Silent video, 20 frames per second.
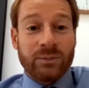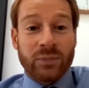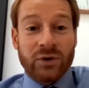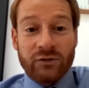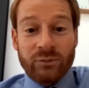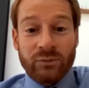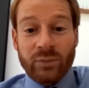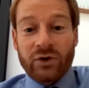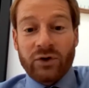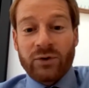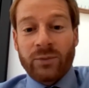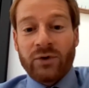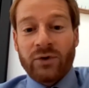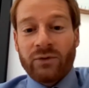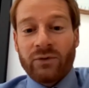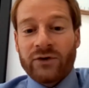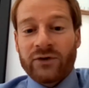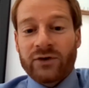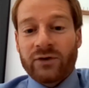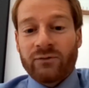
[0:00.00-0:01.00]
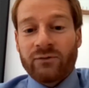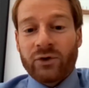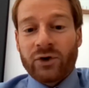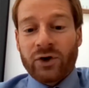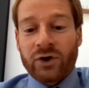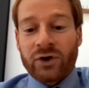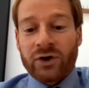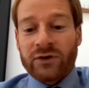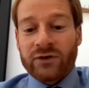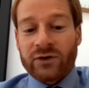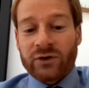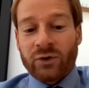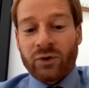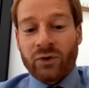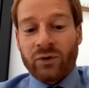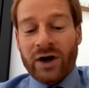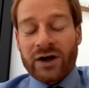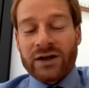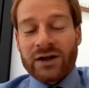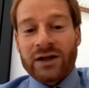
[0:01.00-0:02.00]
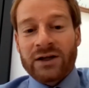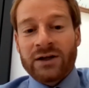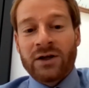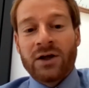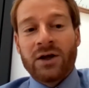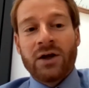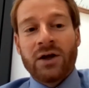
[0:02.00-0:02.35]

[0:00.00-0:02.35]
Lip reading: but you've put them at risk of redundancy already.